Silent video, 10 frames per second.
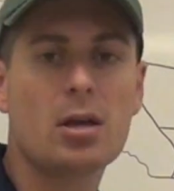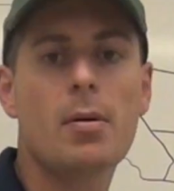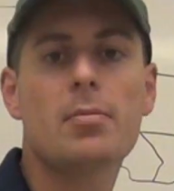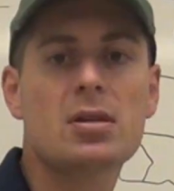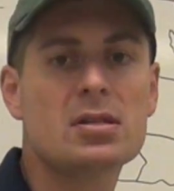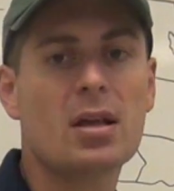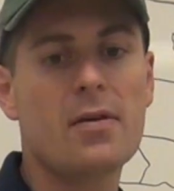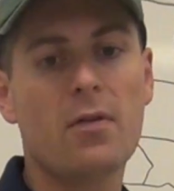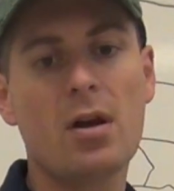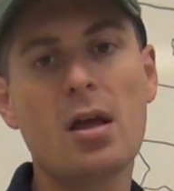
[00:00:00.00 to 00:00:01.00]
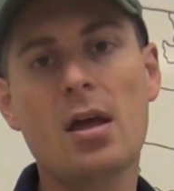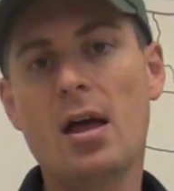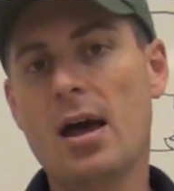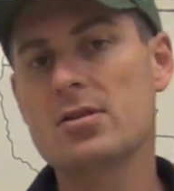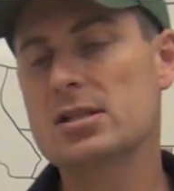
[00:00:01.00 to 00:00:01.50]
commitment to slavery
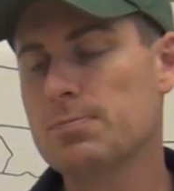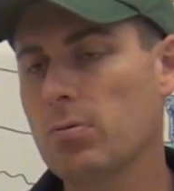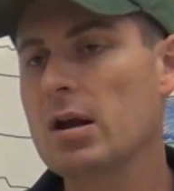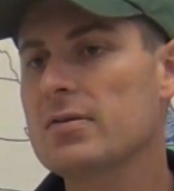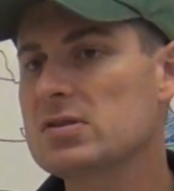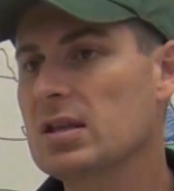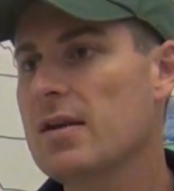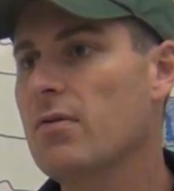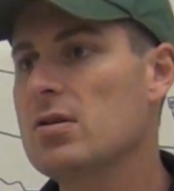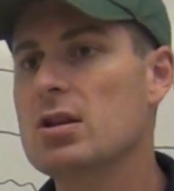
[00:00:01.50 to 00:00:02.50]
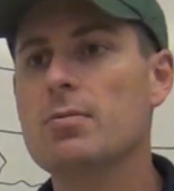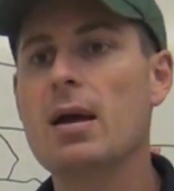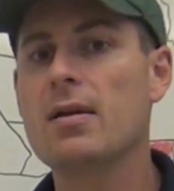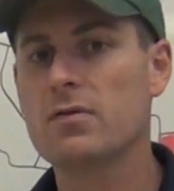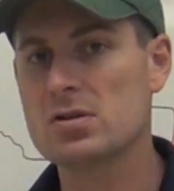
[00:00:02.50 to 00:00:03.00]
and the spread of slavery and the
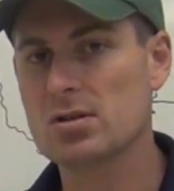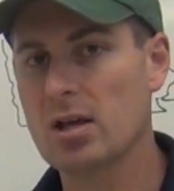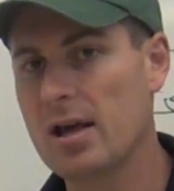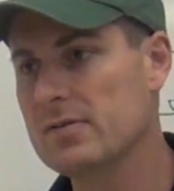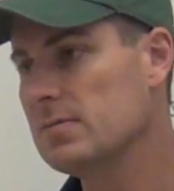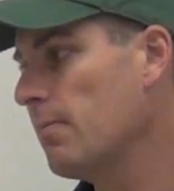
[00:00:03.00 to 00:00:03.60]
demand for slaves